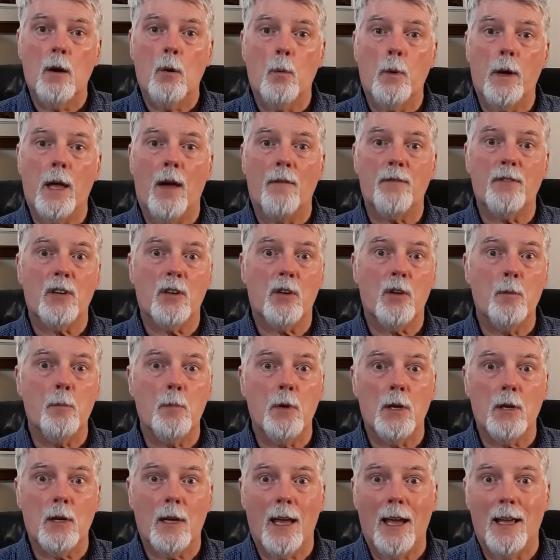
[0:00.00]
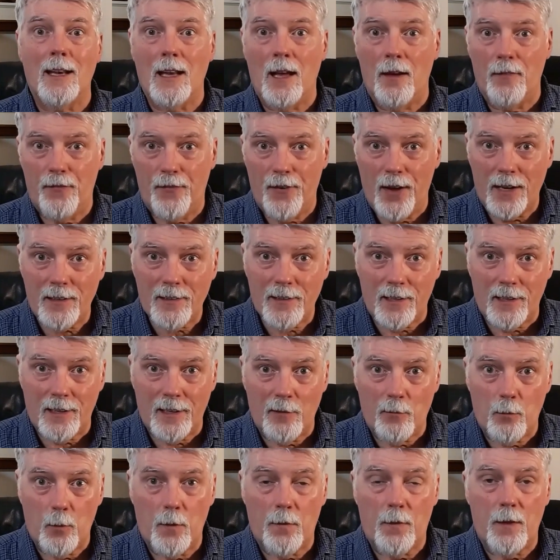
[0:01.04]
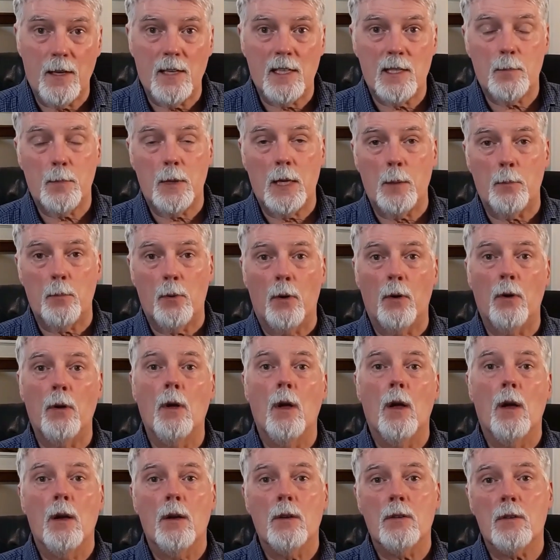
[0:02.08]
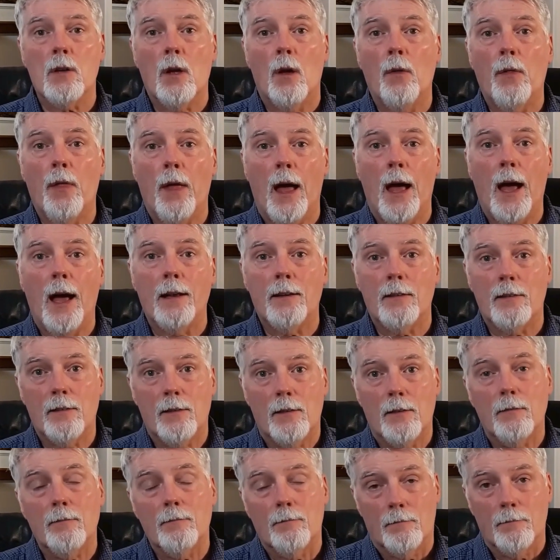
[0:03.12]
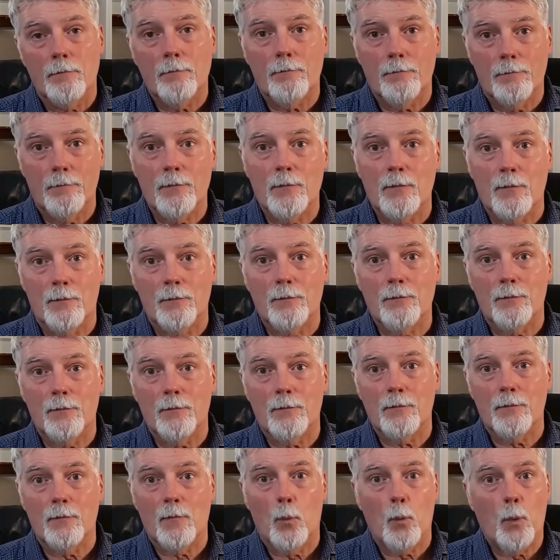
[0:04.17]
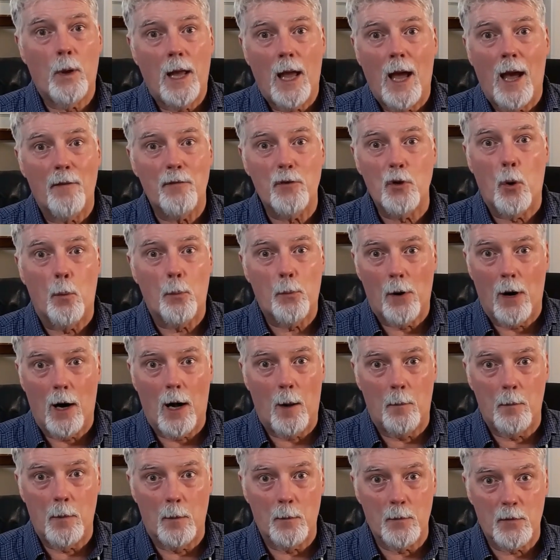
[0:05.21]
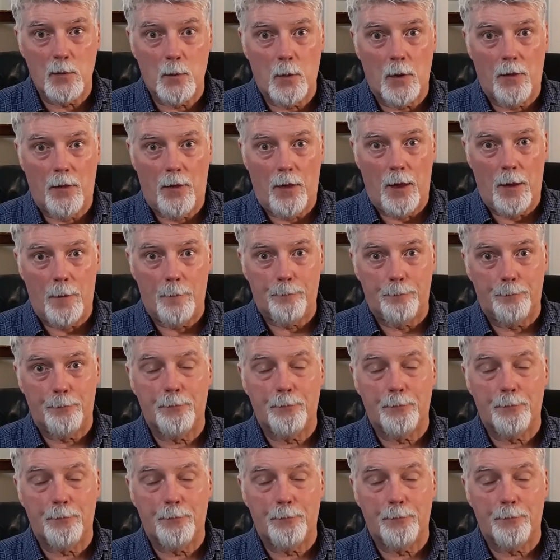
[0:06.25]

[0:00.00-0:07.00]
We have to communicate effectively with these people so that we have no problems with them.